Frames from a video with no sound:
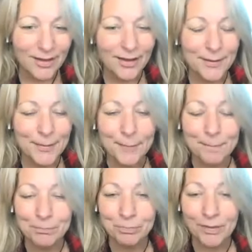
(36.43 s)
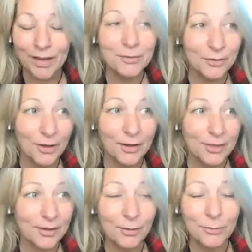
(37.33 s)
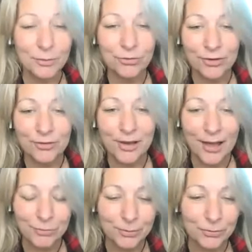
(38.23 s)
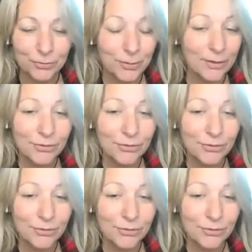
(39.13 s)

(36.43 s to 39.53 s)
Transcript: I think I will share the last one as well.